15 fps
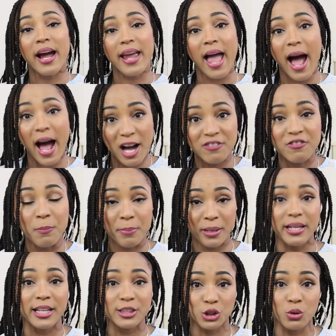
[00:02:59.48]
I have
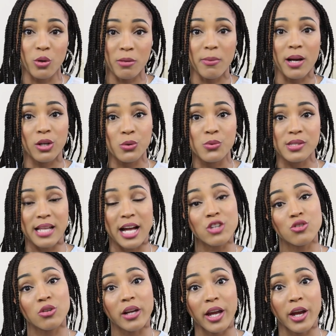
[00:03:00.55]
been enjoying my loose
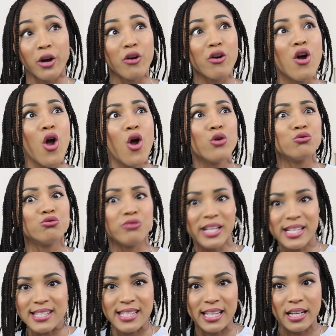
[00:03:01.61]
natural hair
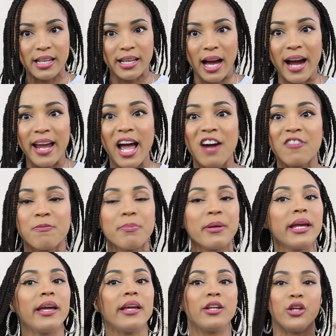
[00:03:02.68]
recently I have
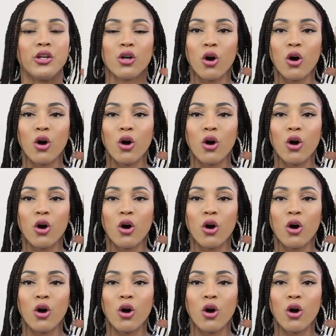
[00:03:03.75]
been you